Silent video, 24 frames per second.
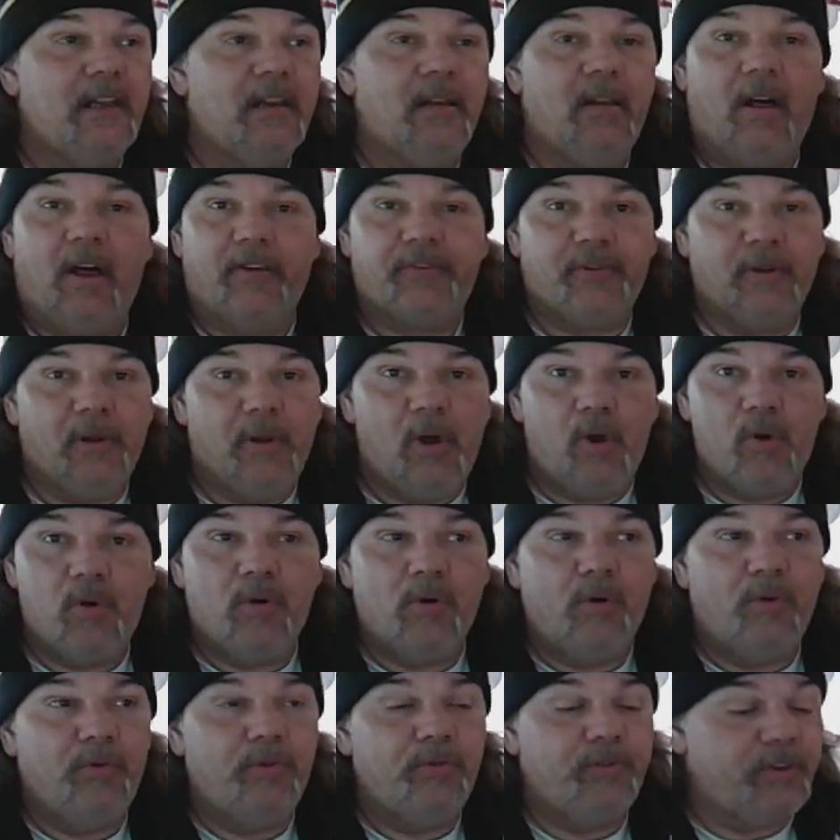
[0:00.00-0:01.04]
Lots of
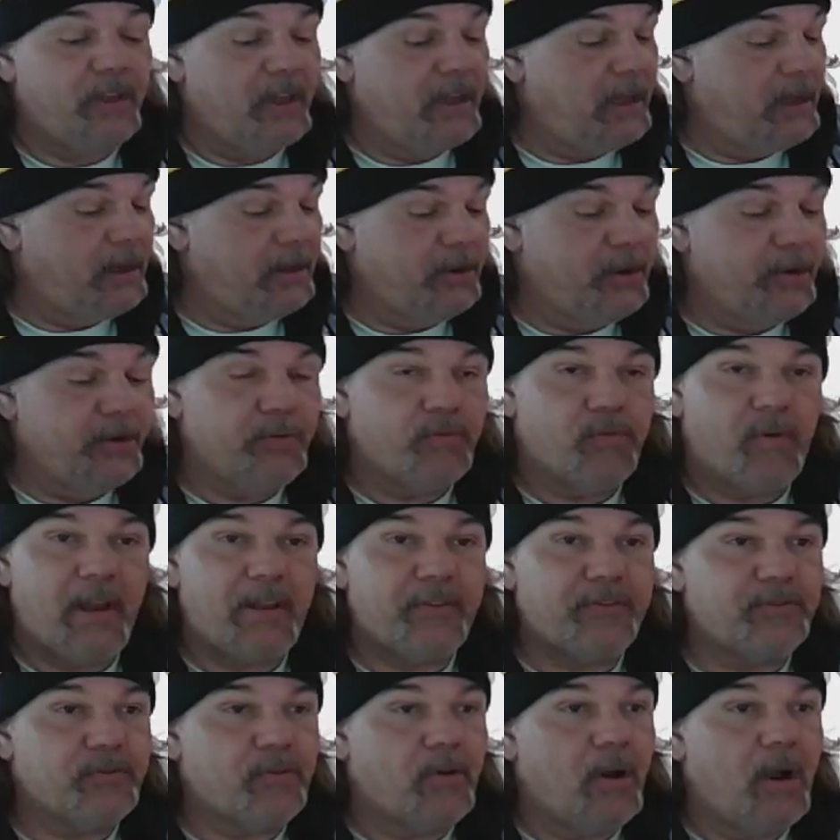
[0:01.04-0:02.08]
locals, good
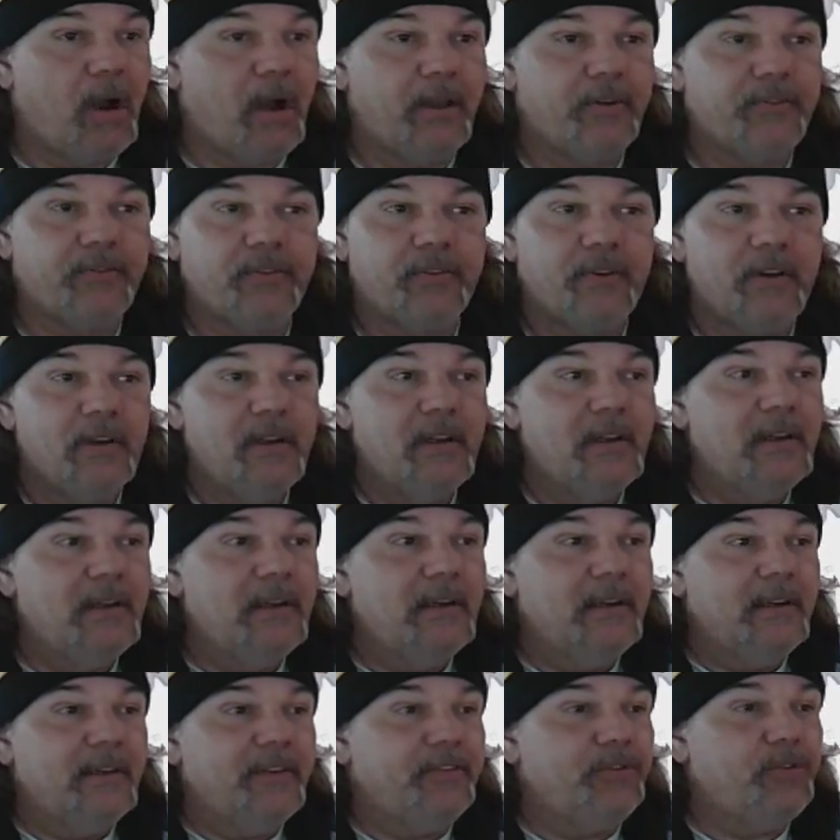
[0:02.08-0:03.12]
restaurants,
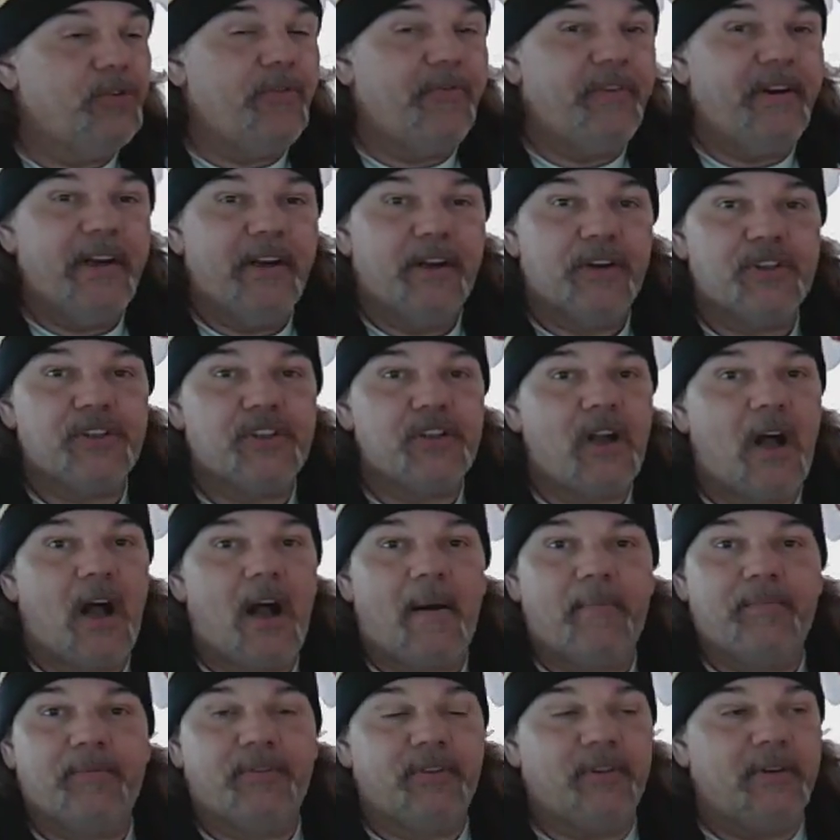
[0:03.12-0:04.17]
souvenir
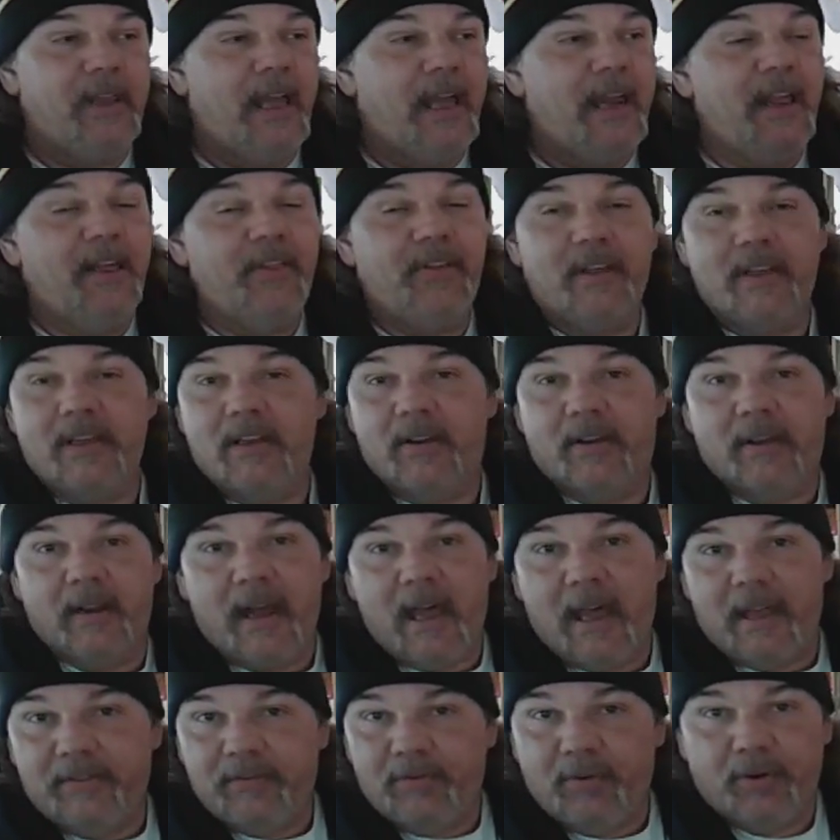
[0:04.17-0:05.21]
shops, anything you could
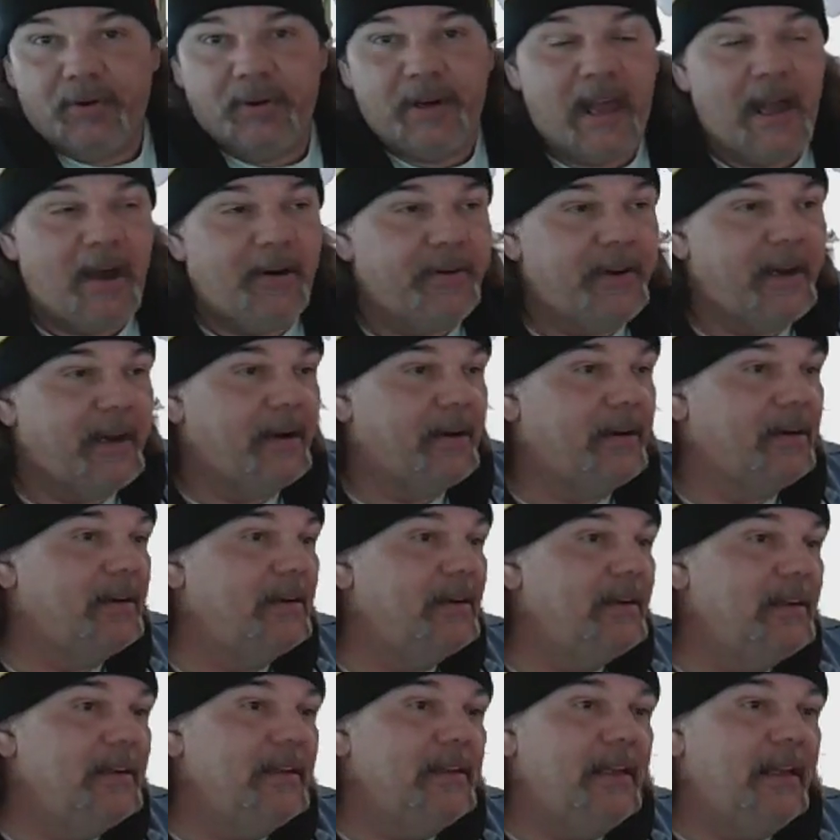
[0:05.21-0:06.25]
ask for down there.
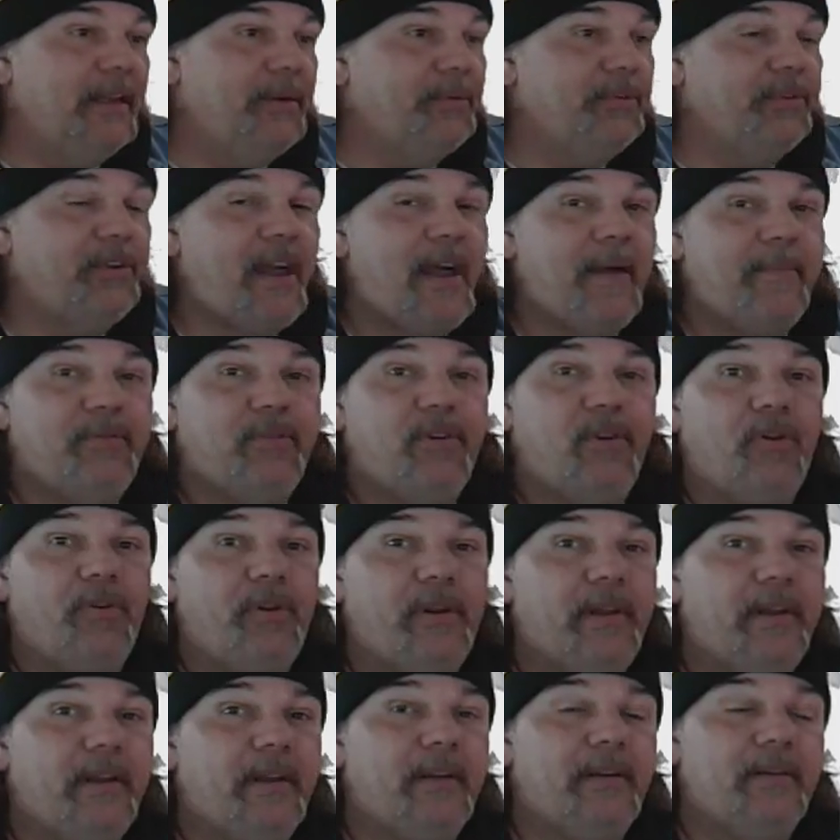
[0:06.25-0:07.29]
It was
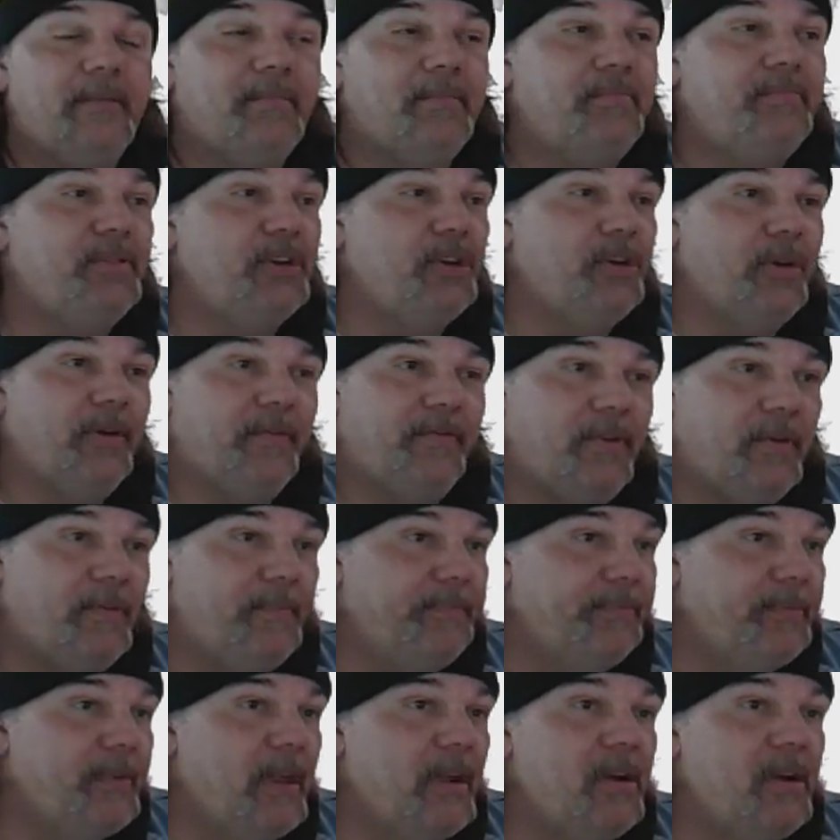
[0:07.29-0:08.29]
absolutely beautiful.